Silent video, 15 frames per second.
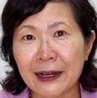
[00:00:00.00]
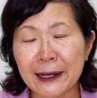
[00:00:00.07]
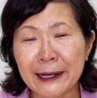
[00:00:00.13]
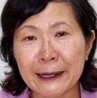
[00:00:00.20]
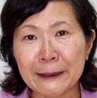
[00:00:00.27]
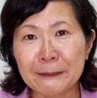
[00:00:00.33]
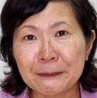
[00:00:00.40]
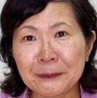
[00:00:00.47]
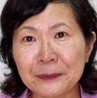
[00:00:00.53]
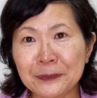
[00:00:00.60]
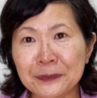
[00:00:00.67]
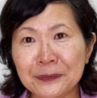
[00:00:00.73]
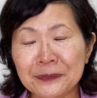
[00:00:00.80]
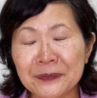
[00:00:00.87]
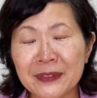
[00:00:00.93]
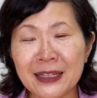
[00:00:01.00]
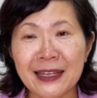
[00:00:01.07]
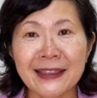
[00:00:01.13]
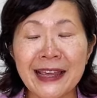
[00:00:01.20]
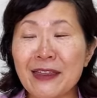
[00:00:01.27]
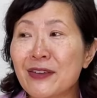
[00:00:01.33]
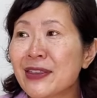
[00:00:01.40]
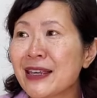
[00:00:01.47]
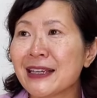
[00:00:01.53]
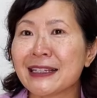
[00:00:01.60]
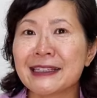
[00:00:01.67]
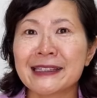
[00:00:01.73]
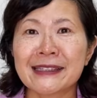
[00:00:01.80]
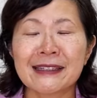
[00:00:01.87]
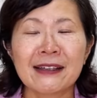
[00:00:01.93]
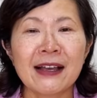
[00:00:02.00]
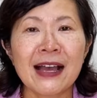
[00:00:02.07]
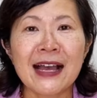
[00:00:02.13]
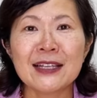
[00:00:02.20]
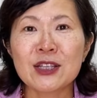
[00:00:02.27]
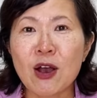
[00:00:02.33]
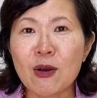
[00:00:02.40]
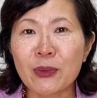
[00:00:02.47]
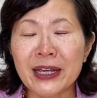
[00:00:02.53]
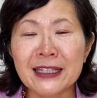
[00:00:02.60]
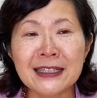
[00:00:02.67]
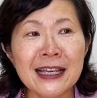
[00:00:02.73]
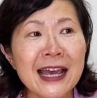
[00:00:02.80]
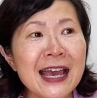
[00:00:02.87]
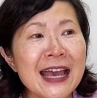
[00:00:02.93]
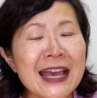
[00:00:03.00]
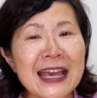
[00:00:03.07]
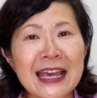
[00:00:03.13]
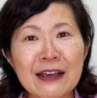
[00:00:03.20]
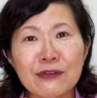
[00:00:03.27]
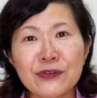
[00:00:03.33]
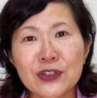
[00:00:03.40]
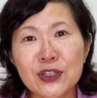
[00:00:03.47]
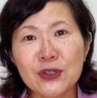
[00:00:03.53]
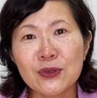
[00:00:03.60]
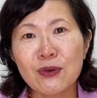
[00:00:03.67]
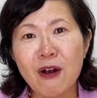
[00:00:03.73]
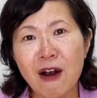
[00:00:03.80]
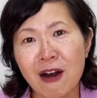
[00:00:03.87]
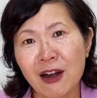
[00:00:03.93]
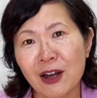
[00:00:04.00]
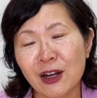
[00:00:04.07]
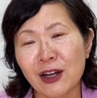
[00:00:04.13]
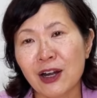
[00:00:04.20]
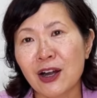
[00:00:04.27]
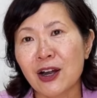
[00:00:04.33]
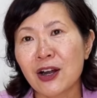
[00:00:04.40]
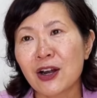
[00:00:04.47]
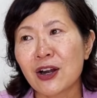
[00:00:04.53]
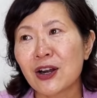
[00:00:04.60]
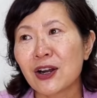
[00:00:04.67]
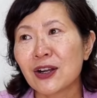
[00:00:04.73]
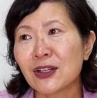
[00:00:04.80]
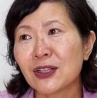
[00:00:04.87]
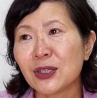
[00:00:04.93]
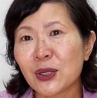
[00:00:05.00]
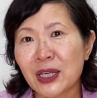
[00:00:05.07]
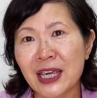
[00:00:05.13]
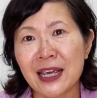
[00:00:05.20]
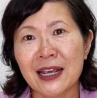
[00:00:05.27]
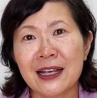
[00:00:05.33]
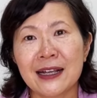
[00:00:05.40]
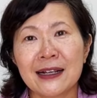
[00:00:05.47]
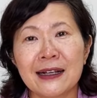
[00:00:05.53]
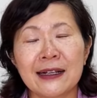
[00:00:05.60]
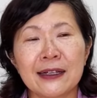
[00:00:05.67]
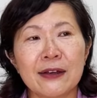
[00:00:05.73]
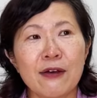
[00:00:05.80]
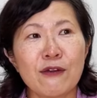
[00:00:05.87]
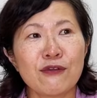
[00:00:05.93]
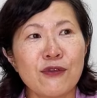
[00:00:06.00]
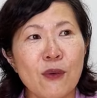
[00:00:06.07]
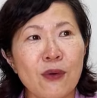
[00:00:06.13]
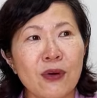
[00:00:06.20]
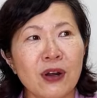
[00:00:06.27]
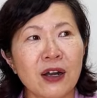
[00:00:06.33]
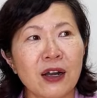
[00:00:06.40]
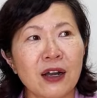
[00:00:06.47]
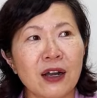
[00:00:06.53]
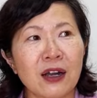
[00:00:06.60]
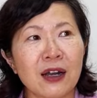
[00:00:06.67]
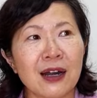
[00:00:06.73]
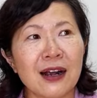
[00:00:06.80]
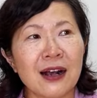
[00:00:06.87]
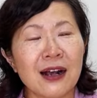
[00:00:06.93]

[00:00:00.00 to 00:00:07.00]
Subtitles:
the other thing is, as always, if you are looking for